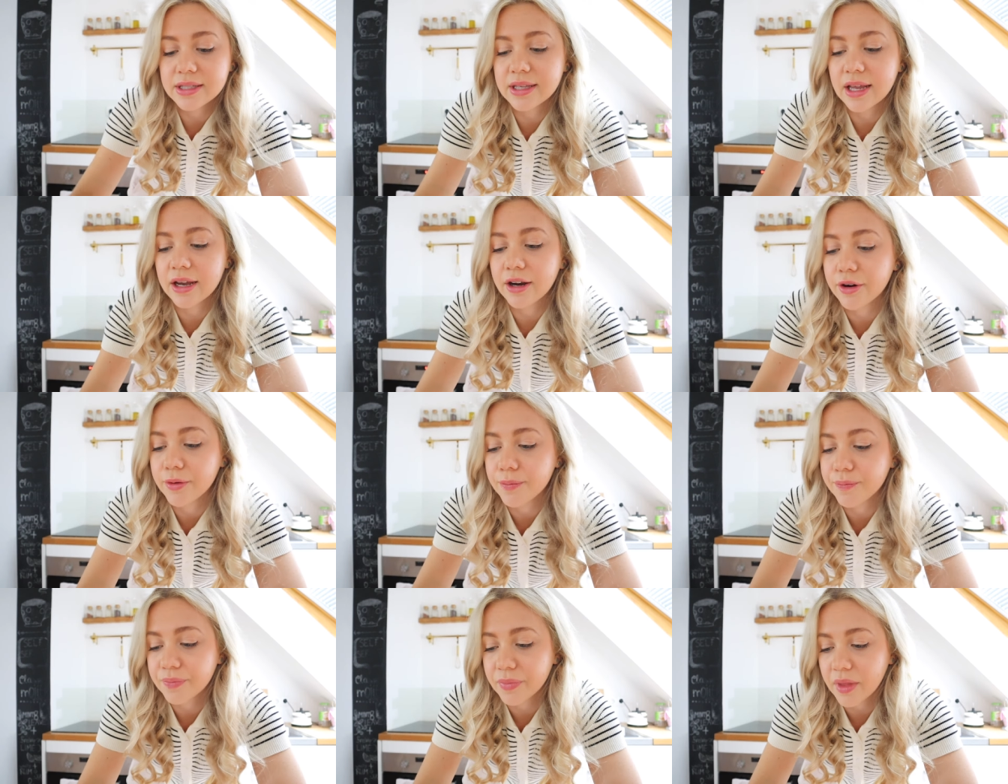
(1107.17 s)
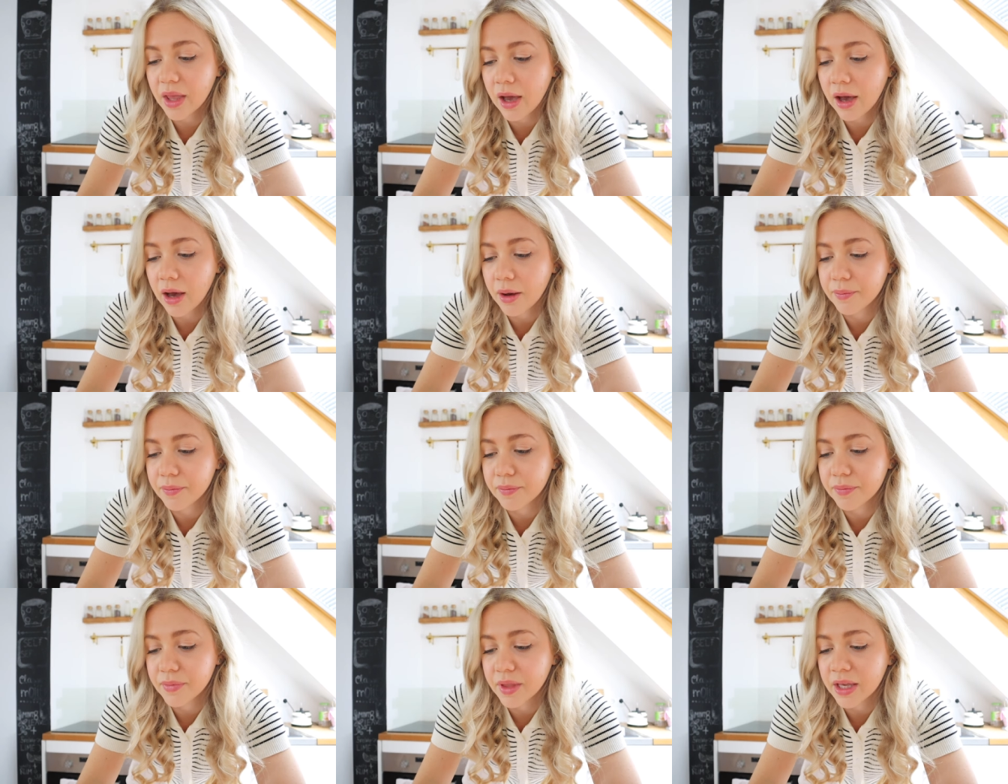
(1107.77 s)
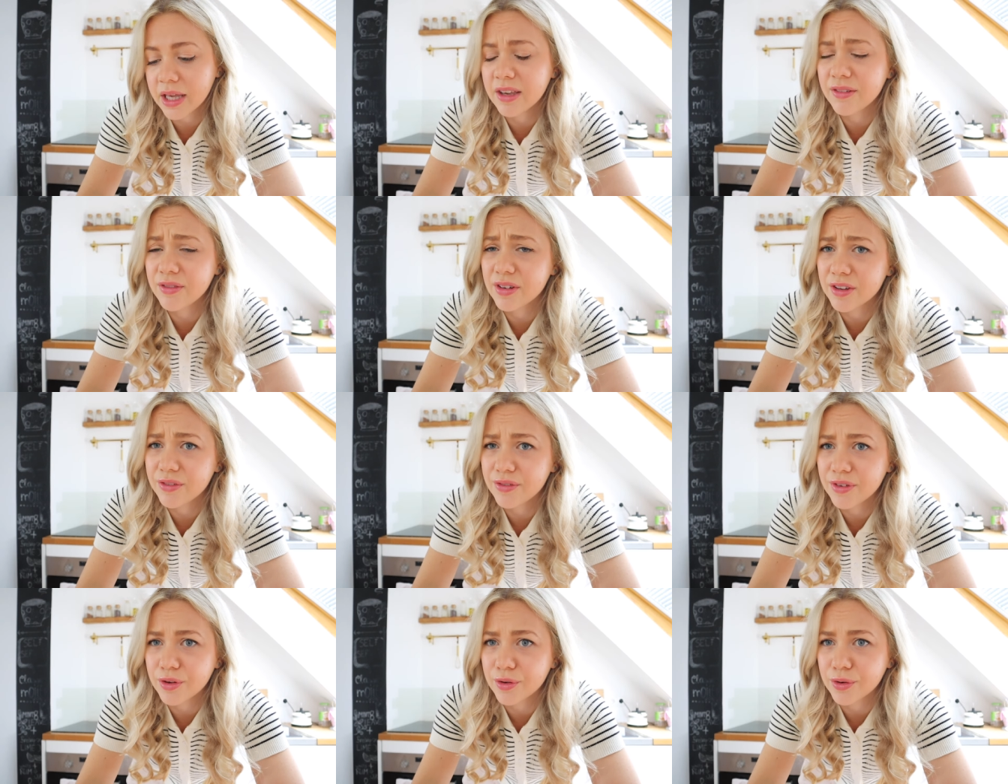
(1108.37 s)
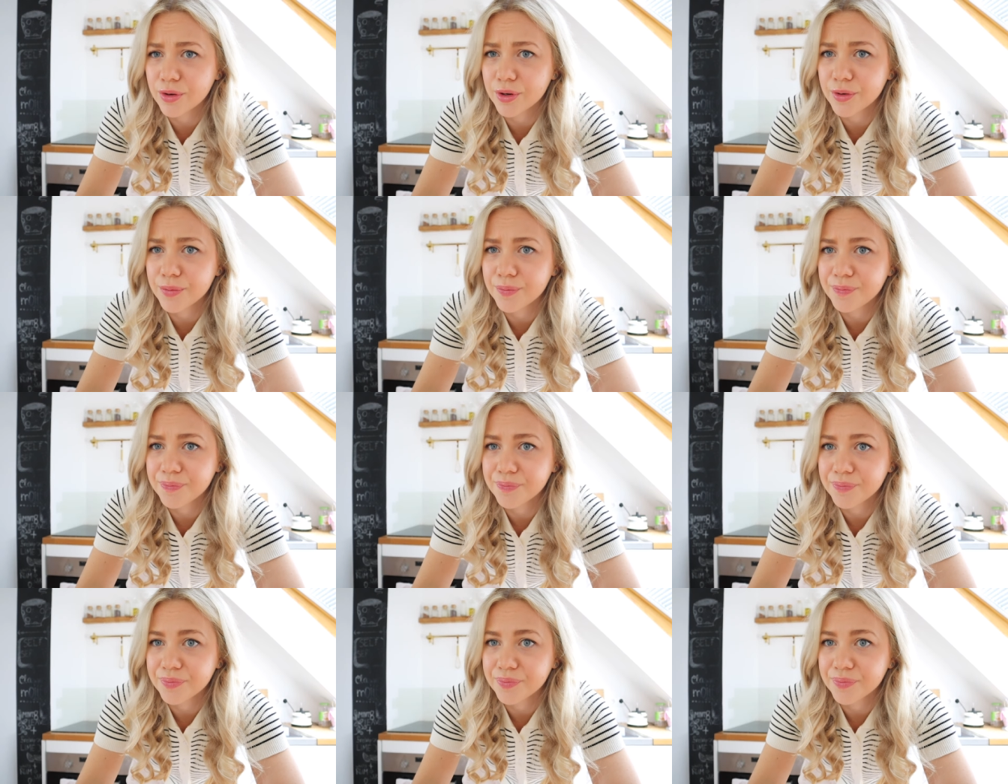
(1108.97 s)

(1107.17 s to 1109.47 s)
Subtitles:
They're like, even if you're